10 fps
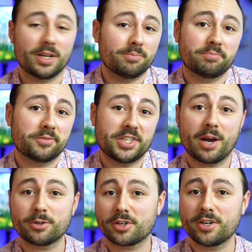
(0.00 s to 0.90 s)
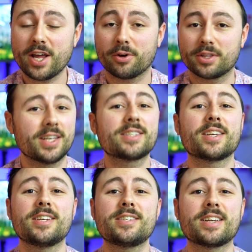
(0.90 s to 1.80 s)
and see how it turned out. This
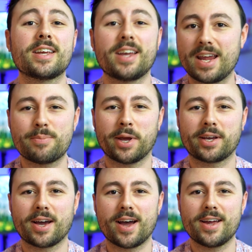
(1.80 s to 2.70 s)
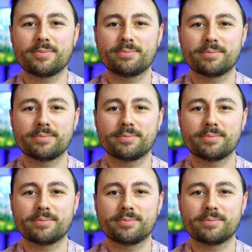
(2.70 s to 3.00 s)
is 8-bit guy.